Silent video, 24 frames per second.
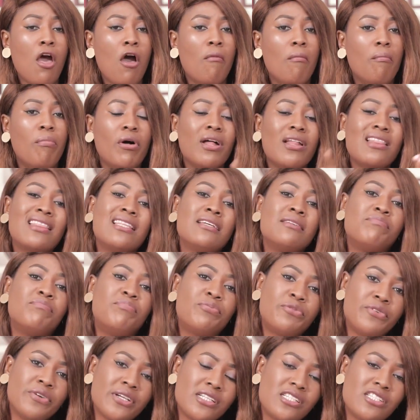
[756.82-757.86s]
But the
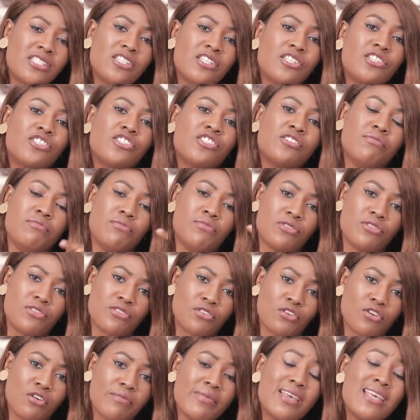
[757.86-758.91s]
British
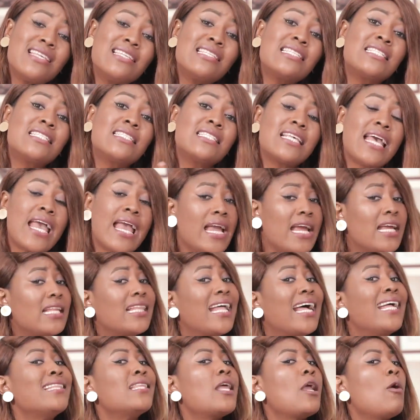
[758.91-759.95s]
Museum is saying that they